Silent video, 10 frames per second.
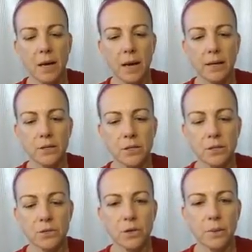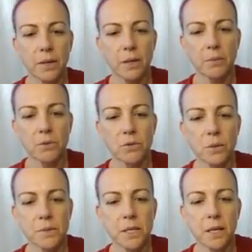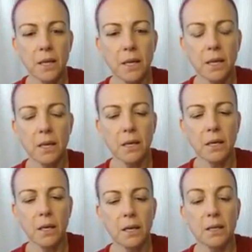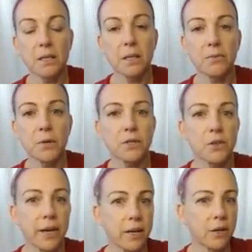And just going to drop a couple drops in there. This stuff works great